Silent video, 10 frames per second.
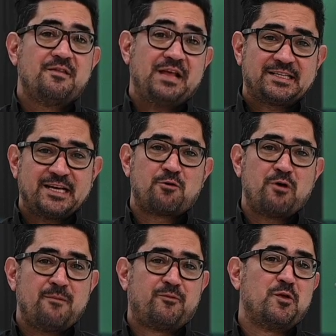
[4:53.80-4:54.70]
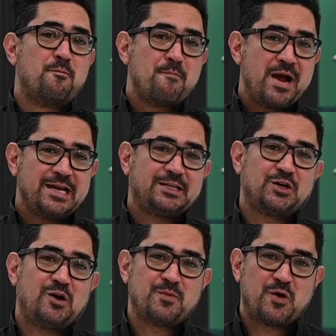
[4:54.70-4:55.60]
That's our wrap for the May
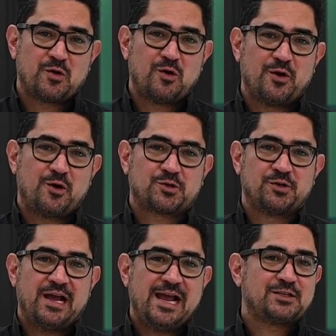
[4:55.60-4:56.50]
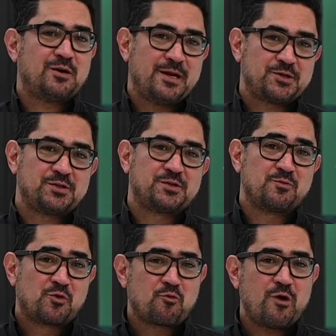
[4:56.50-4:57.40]
timed online auction. As I mentioned,
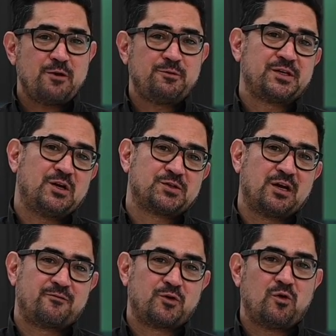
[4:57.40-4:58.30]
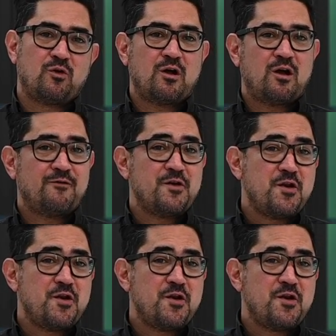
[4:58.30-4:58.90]
some great results overall, over